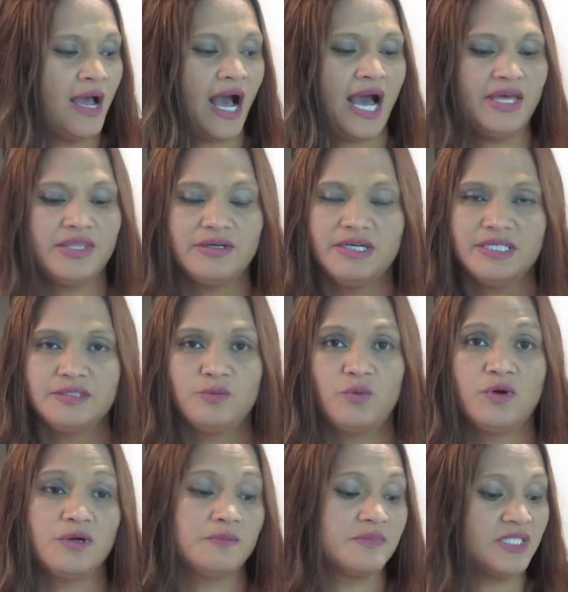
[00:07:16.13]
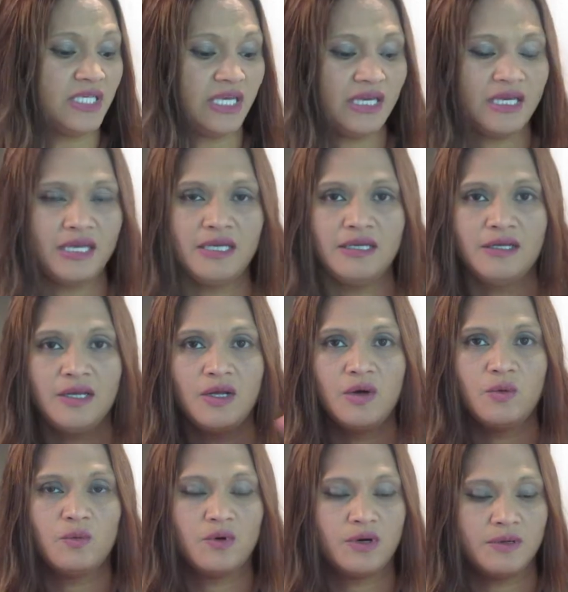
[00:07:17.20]
Either it's warm tea,
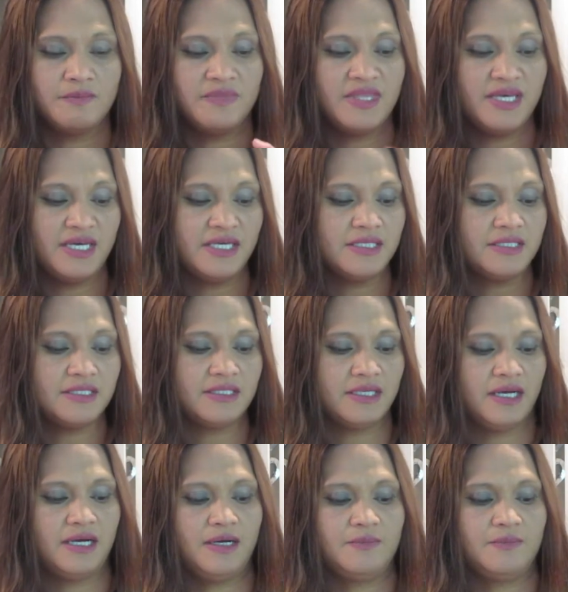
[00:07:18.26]
warm this